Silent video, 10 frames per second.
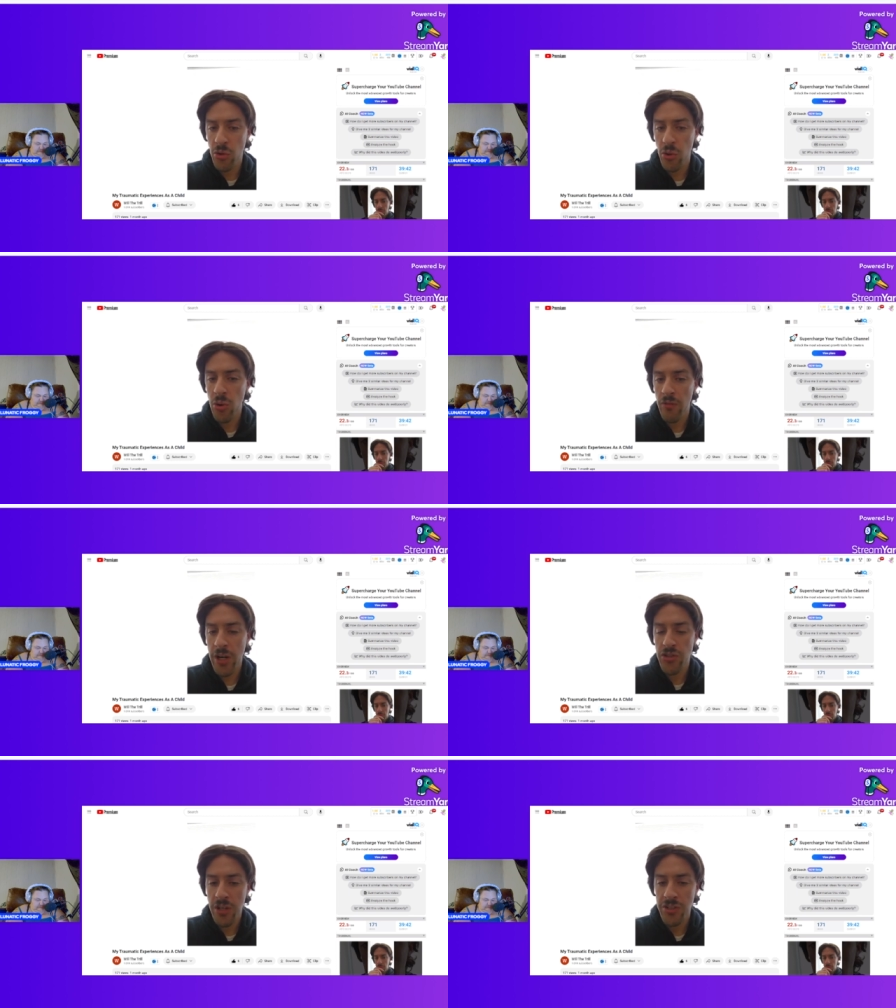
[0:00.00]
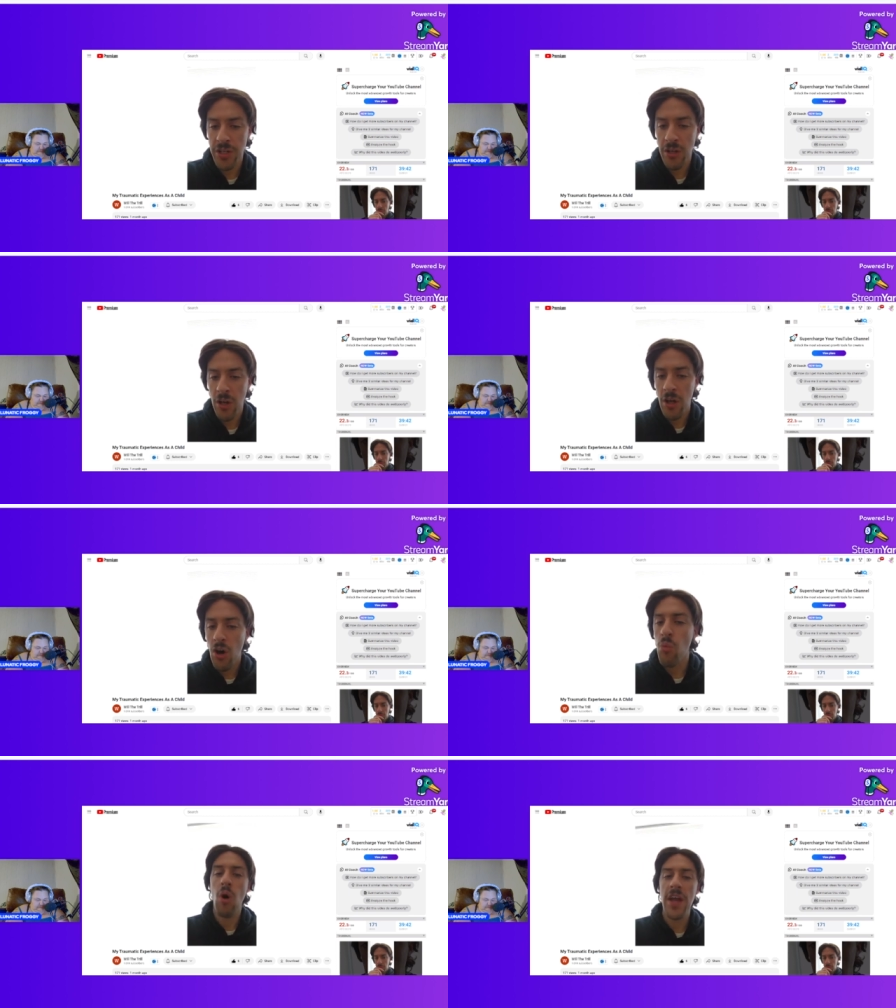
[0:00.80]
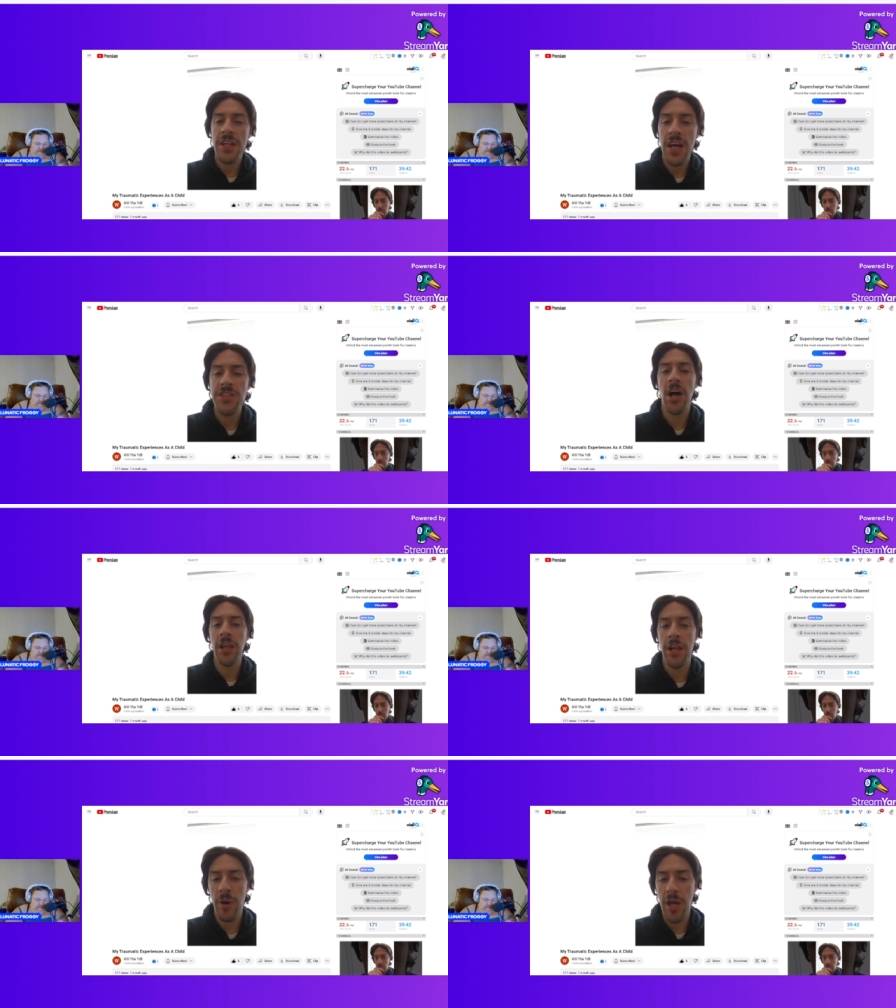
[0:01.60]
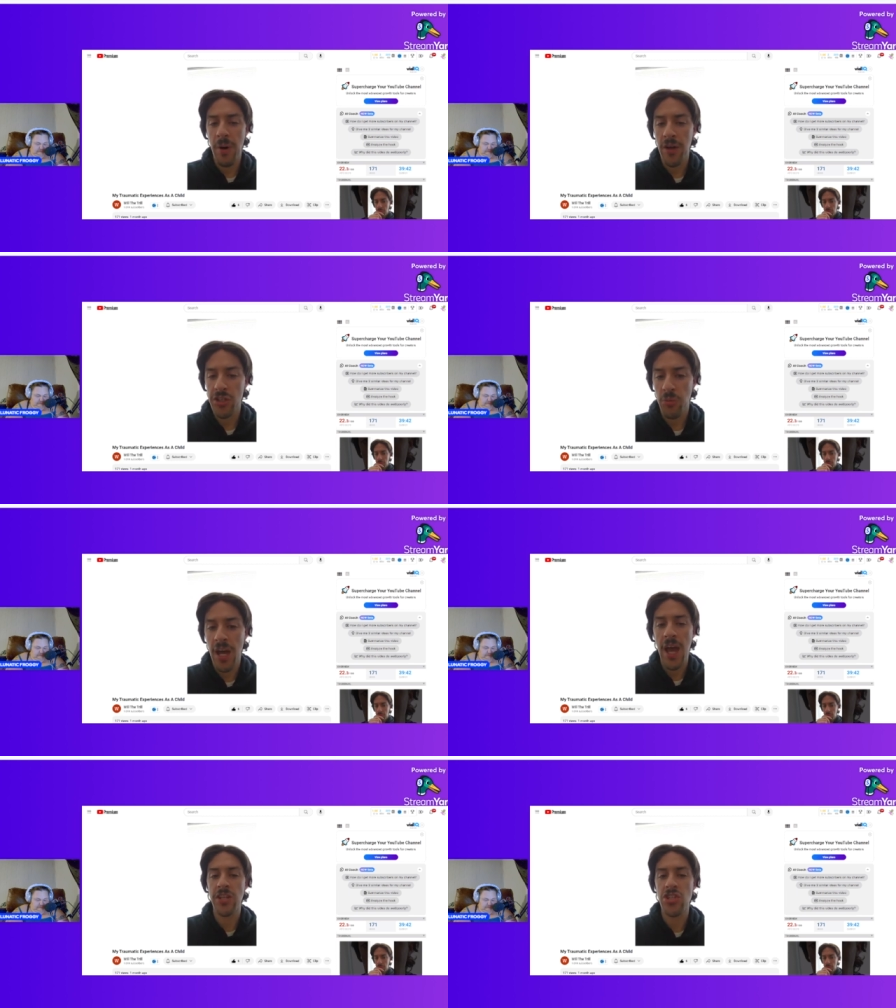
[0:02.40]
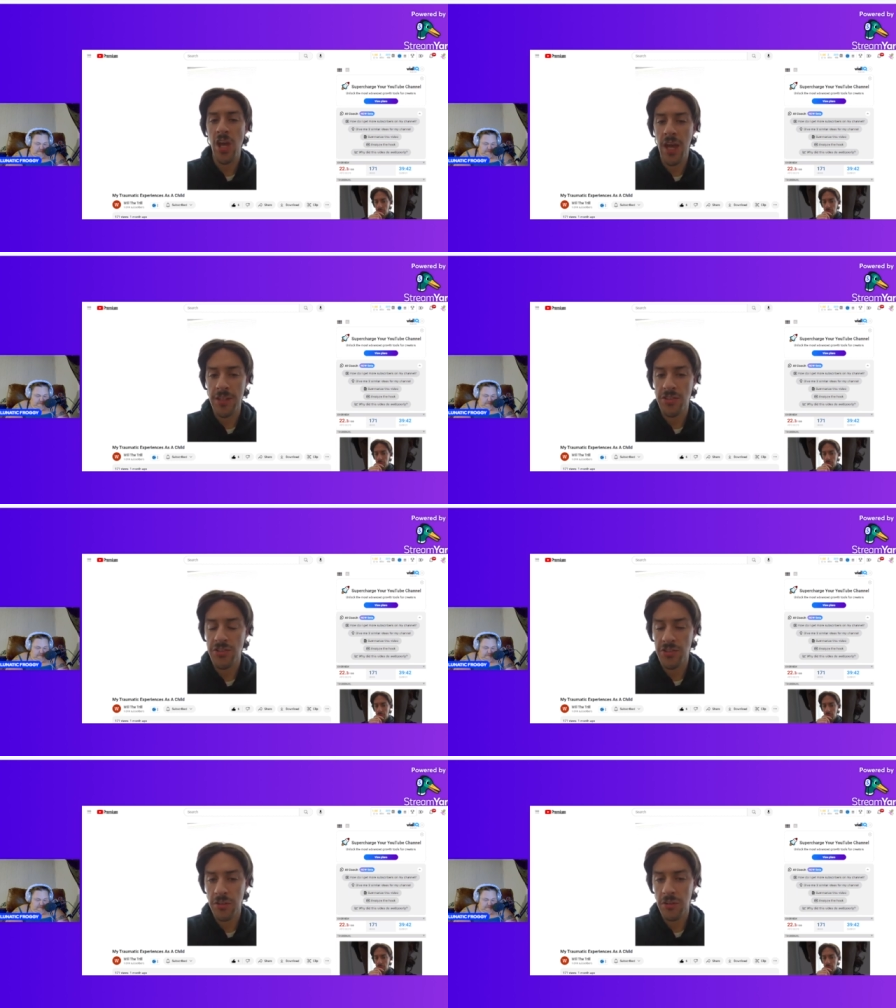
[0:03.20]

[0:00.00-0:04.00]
or whoever I trusted, why didn't I tell anybody about this when I had the chance?